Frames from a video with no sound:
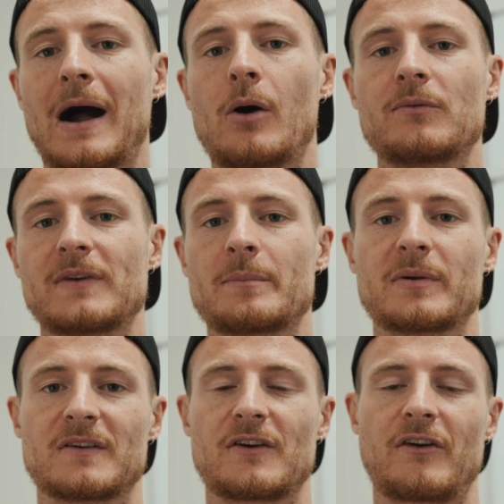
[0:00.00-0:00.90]
powerfully
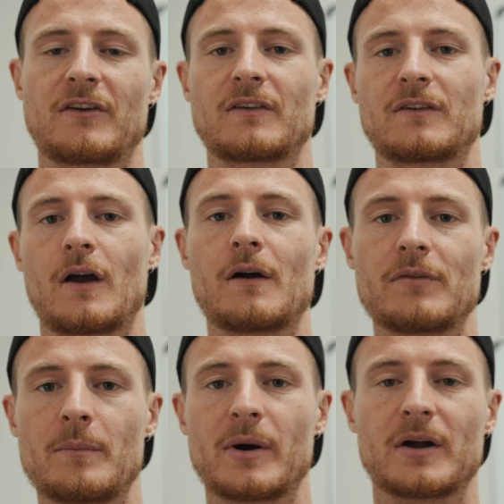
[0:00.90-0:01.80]
positioned to serve
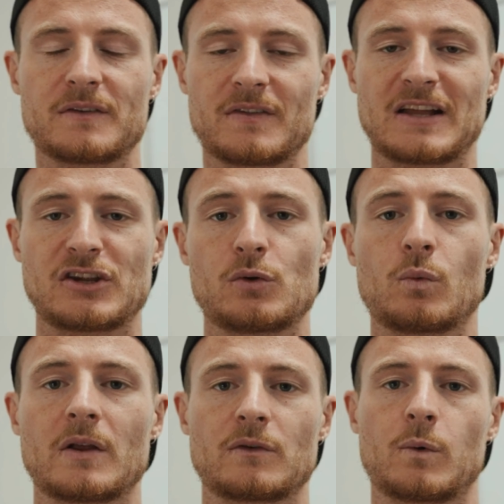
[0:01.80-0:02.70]
the person that you
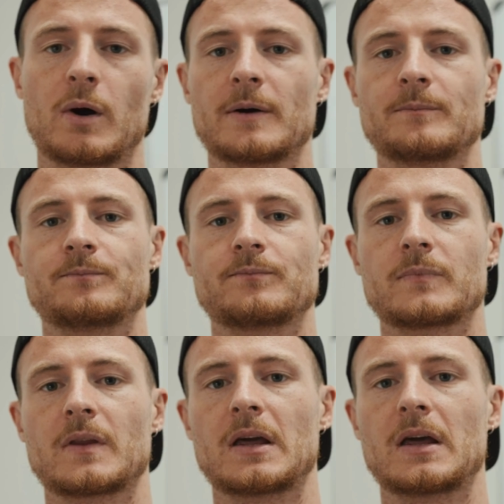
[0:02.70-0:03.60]
once were.
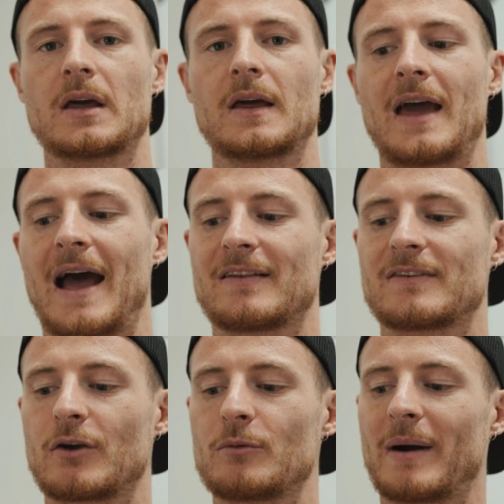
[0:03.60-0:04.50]
And
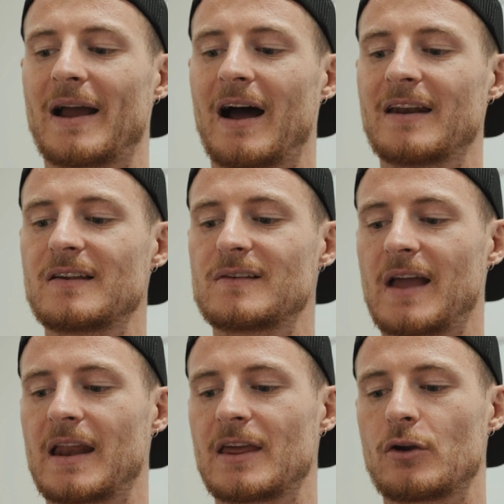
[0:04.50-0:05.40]
so by
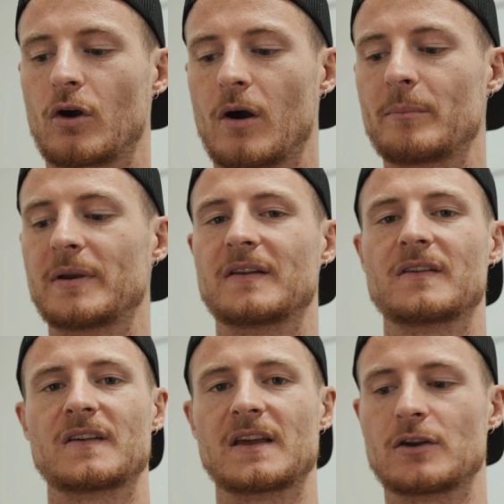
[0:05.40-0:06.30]
understanding your
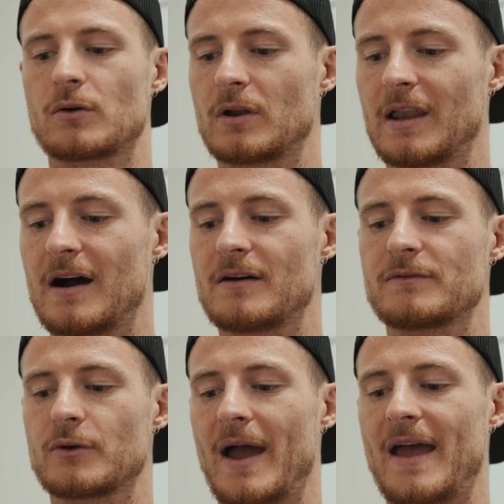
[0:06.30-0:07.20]
competency, your
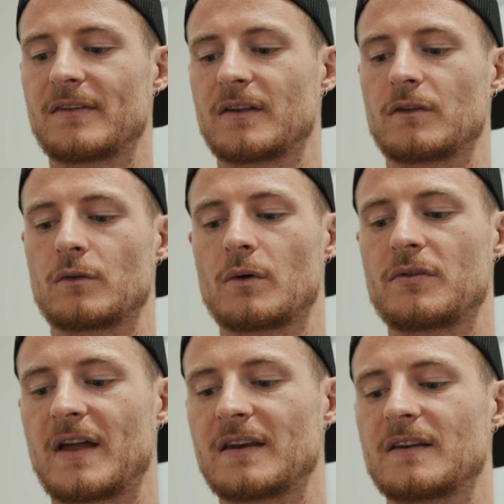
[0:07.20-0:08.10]
love, your essence, your
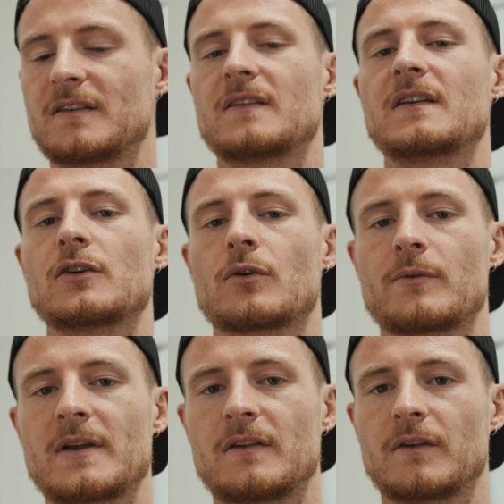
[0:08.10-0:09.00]
authenticity, your
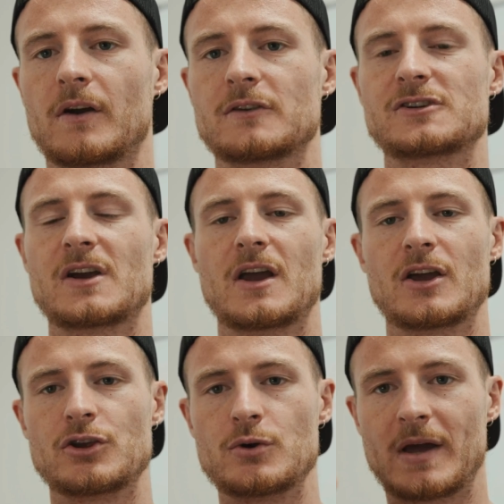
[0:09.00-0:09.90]
research,
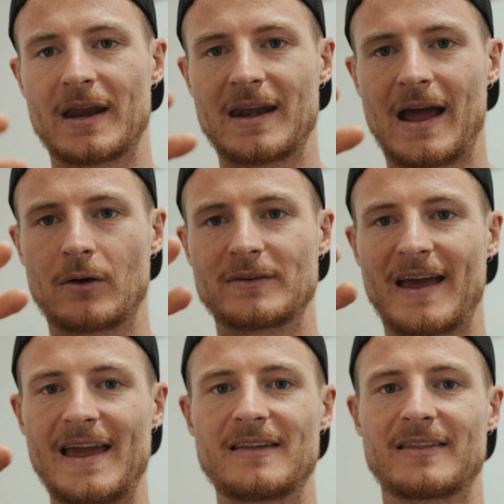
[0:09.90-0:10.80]
you can now
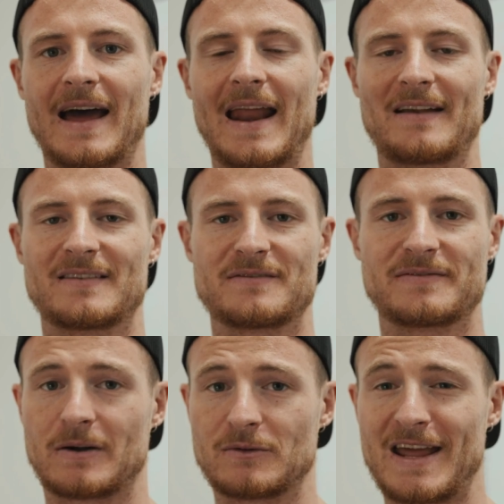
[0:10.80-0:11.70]
take that as the
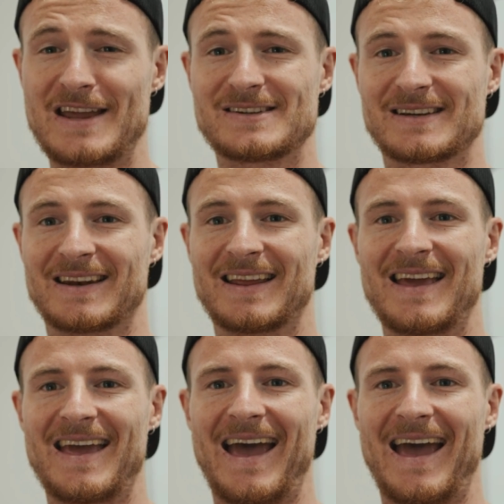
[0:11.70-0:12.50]
foundation